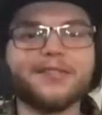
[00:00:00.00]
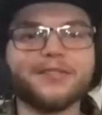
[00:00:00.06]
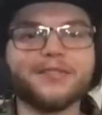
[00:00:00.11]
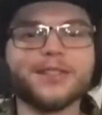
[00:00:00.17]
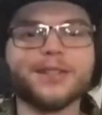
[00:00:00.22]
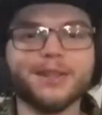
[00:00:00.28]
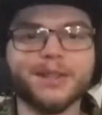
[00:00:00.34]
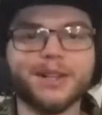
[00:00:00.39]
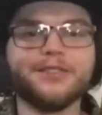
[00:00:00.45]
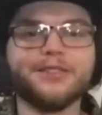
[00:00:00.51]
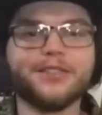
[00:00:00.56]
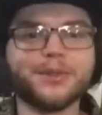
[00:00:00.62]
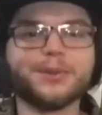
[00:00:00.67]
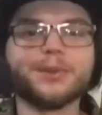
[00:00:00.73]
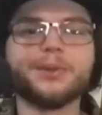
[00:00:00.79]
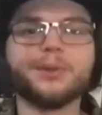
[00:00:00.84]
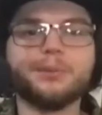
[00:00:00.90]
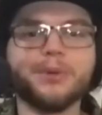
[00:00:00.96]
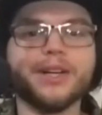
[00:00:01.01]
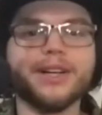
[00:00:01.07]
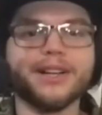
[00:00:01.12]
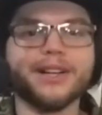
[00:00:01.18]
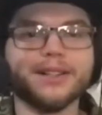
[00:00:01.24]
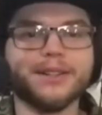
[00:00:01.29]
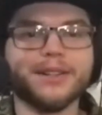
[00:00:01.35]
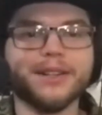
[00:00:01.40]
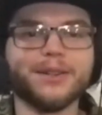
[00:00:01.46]
To live through
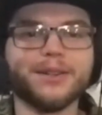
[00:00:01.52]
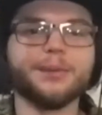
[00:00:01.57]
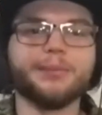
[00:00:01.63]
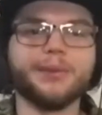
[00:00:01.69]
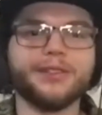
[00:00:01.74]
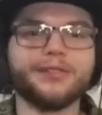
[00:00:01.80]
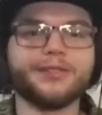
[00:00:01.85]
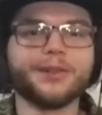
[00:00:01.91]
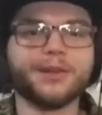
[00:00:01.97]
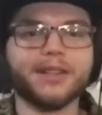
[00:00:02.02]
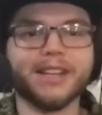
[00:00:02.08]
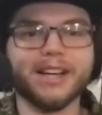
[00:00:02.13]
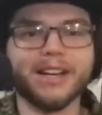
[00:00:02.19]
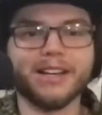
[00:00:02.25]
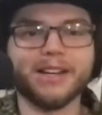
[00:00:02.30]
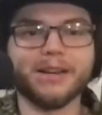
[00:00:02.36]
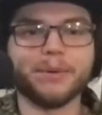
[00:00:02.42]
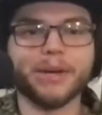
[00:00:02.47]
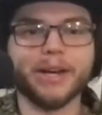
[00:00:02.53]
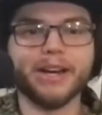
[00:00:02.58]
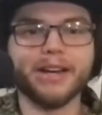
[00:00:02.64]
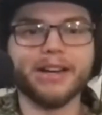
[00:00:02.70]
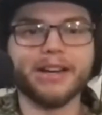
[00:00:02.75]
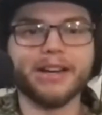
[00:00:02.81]
being little before they get big.